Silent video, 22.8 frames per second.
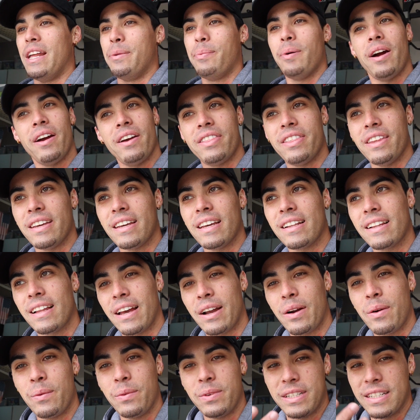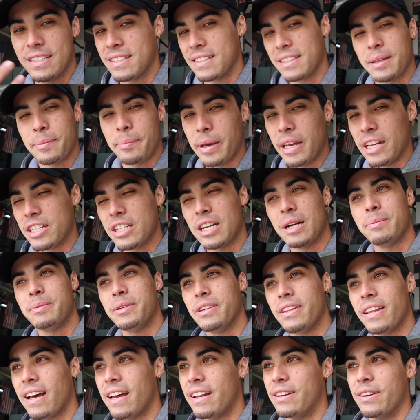you're probably thinking doesn't the paint shop
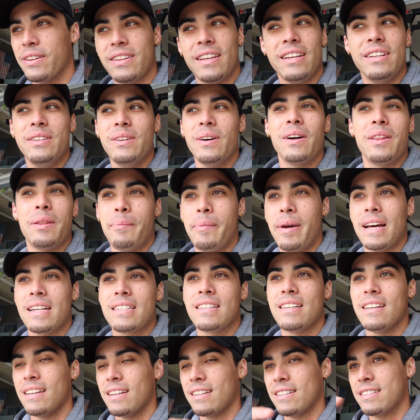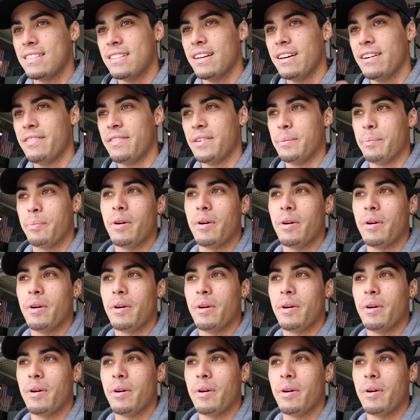do that? Don't they do all the masking and stuff and